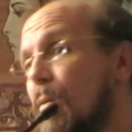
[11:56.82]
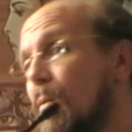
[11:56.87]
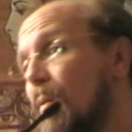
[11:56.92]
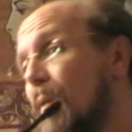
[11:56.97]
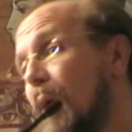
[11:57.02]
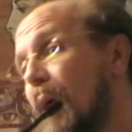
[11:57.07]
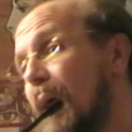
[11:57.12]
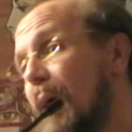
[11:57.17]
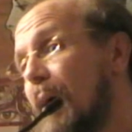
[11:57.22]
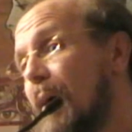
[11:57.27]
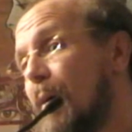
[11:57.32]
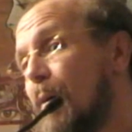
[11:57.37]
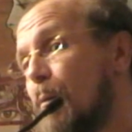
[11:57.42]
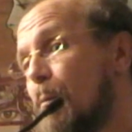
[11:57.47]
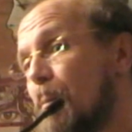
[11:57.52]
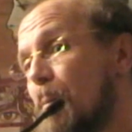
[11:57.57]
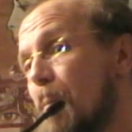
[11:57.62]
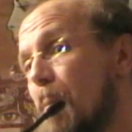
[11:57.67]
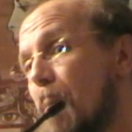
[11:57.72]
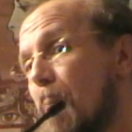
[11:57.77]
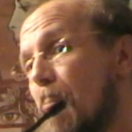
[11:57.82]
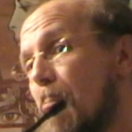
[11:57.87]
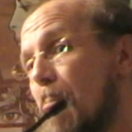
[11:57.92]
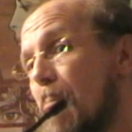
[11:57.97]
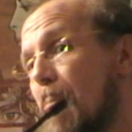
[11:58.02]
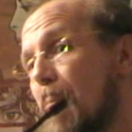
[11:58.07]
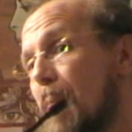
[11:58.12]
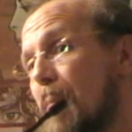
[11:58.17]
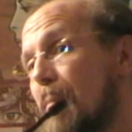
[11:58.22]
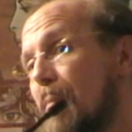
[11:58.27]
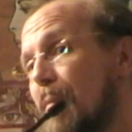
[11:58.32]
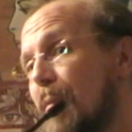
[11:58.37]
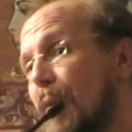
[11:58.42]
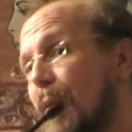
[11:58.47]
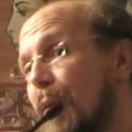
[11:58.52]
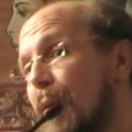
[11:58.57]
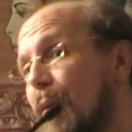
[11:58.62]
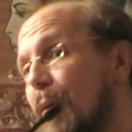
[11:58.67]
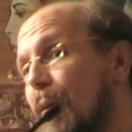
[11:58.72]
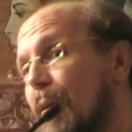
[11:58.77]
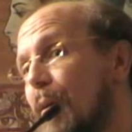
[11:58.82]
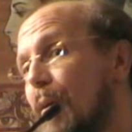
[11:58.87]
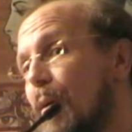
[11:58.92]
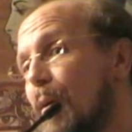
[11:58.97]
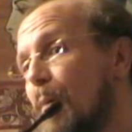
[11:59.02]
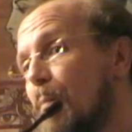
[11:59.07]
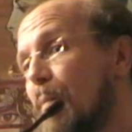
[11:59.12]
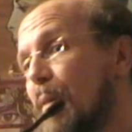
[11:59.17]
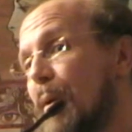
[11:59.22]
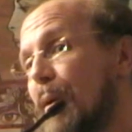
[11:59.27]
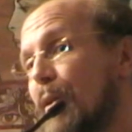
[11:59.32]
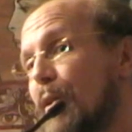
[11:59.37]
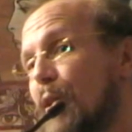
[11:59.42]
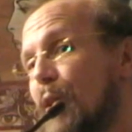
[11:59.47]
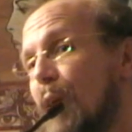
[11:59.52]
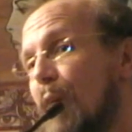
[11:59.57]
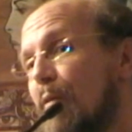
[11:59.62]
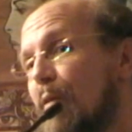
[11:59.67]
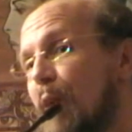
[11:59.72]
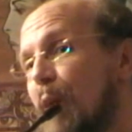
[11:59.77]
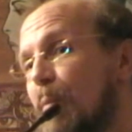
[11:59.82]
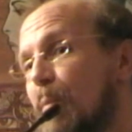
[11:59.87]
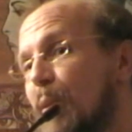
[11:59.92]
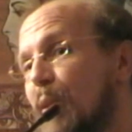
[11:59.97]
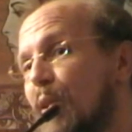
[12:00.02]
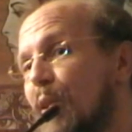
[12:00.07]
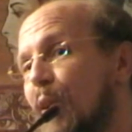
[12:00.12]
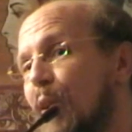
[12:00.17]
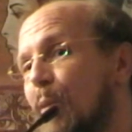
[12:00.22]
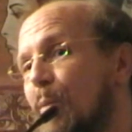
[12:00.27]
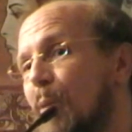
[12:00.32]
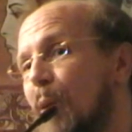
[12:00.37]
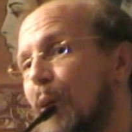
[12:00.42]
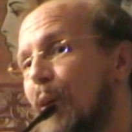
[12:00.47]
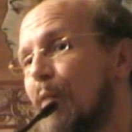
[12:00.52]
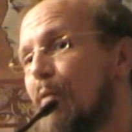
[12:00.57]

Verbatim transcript: well, you put yourself in a position where